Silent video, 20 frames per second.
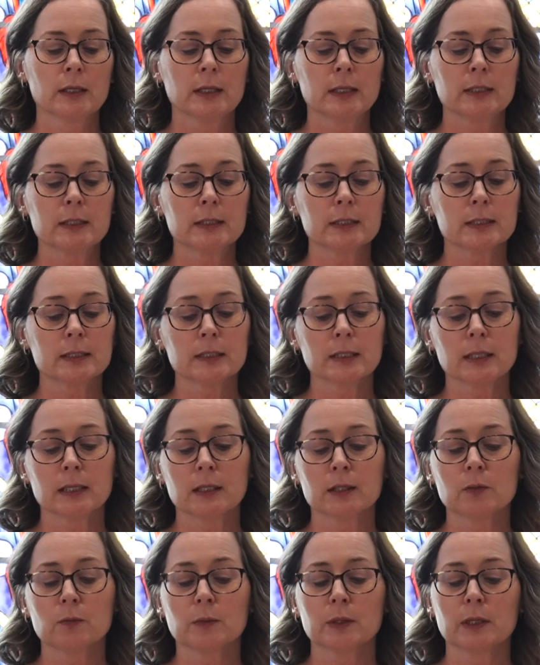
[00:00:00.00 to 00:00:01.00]

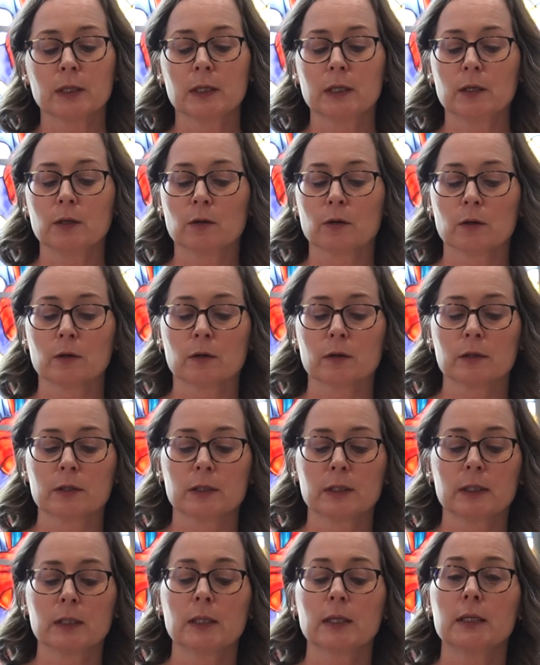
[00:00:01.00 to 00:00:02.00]
Instead, when he heard,
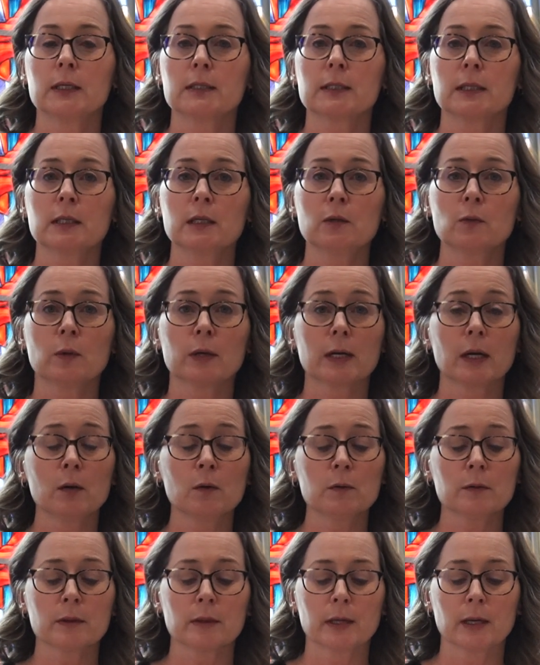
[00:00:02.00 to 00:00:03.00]
"Is anyone
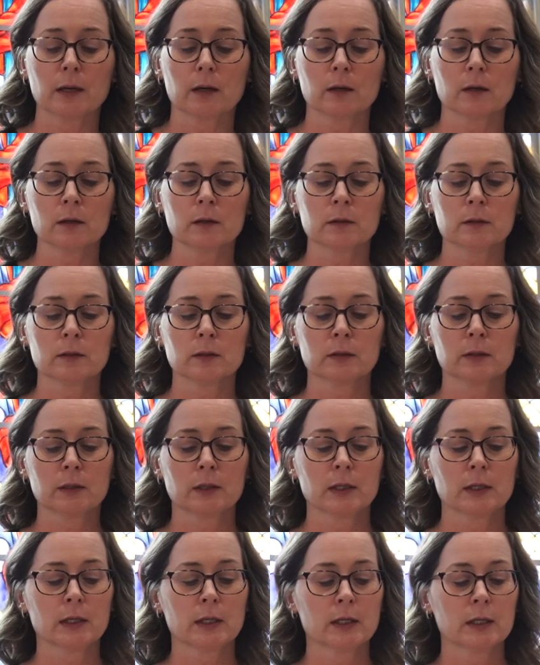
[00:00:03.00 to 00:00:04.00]
out there?"
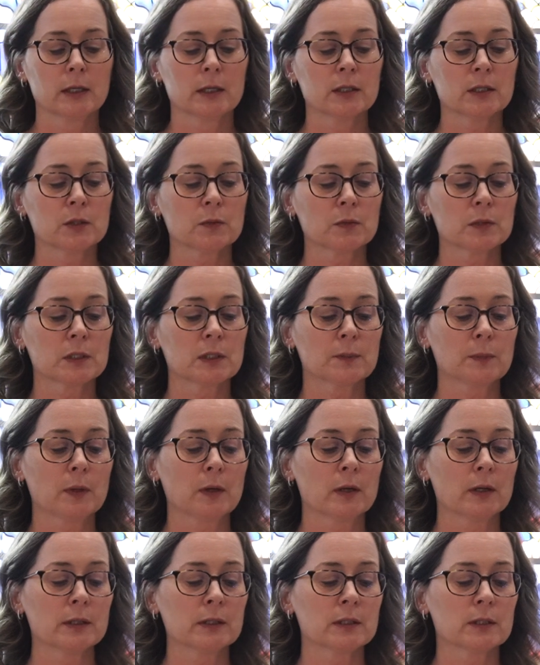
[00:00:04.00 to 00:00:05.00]
his
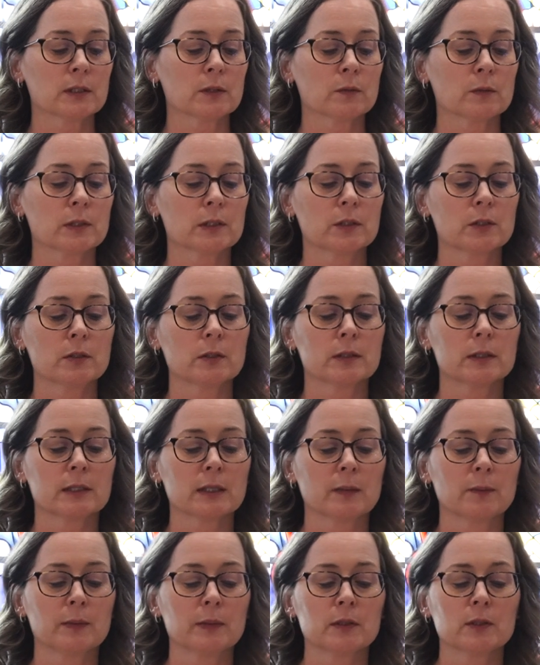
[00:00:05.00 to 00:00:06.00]
response was to
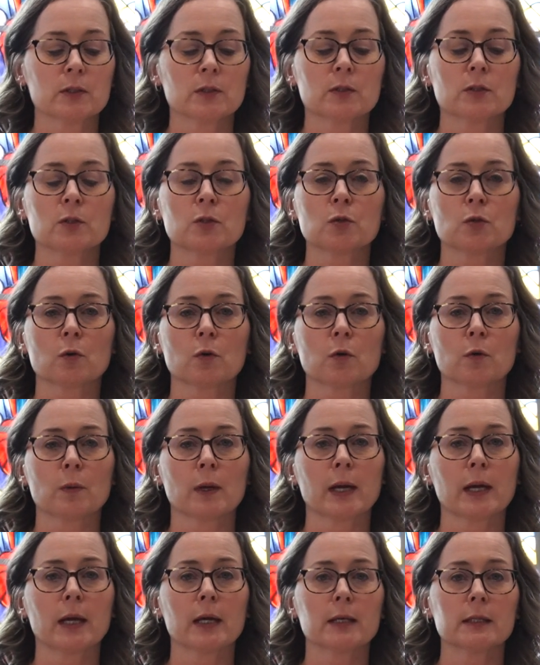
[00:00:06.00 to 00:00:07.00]
step into the
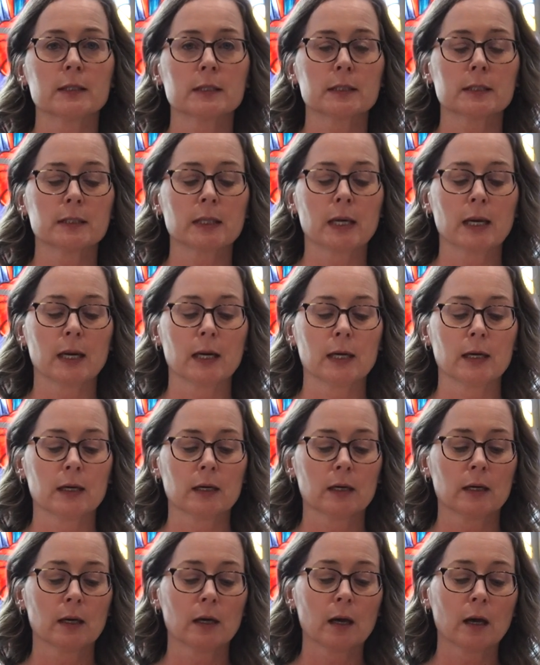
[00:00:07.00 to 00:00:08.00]
doorway and say,
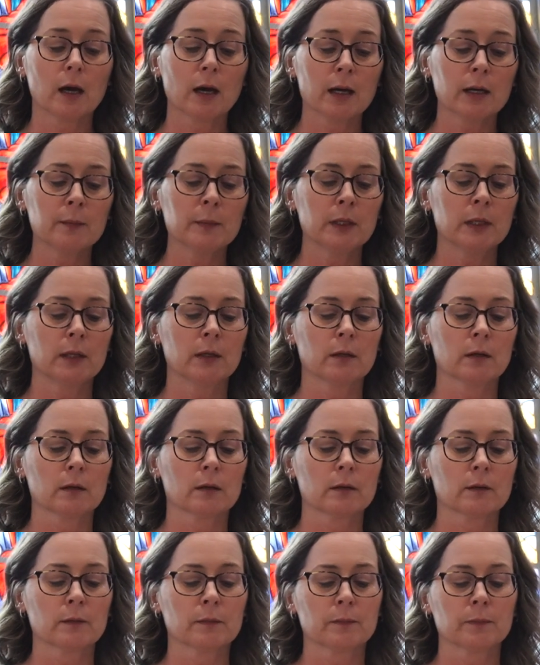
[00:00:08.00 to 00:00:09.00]
"I'm here."